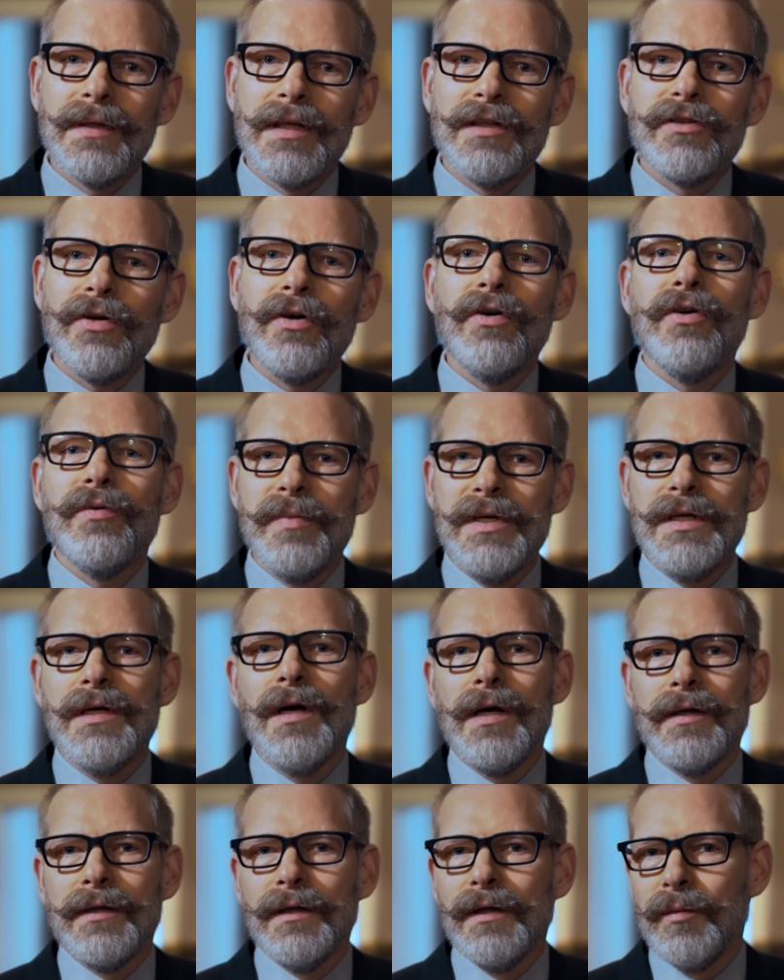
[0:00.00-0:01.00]
that turned me
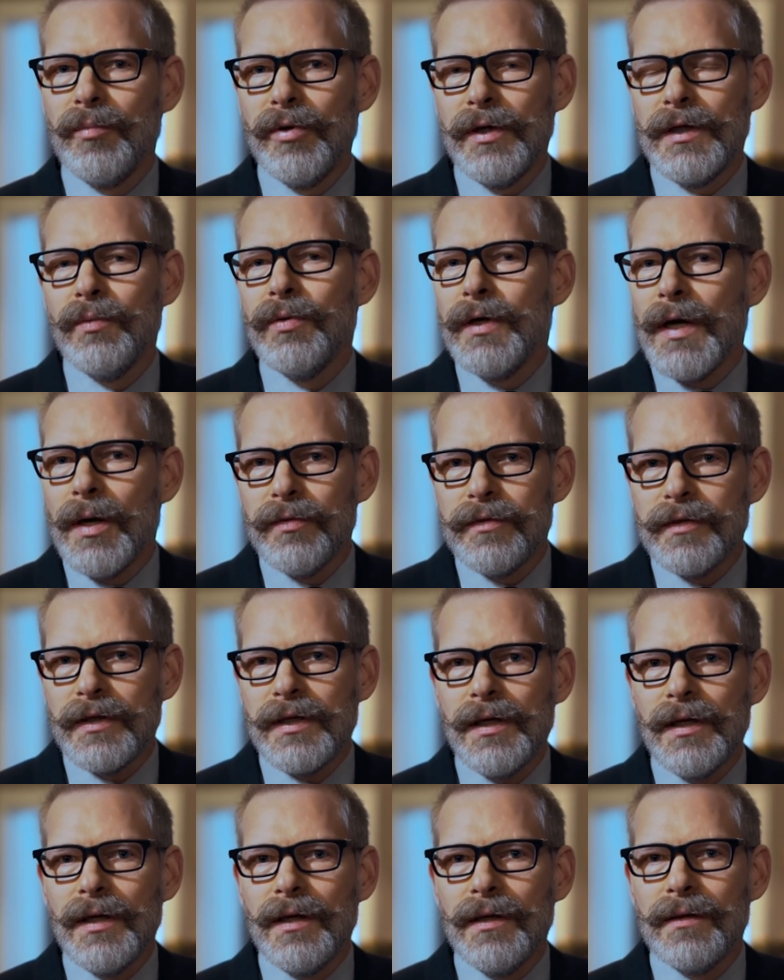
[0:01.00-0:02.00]
on to liberty when I was a
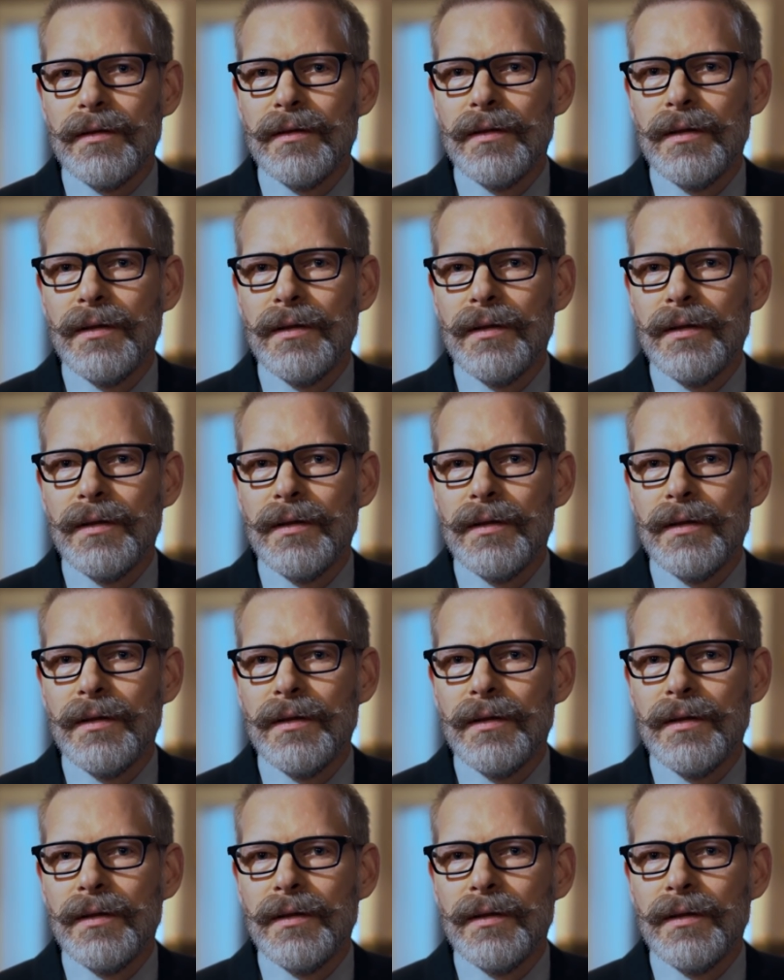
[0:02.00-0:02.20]
kid.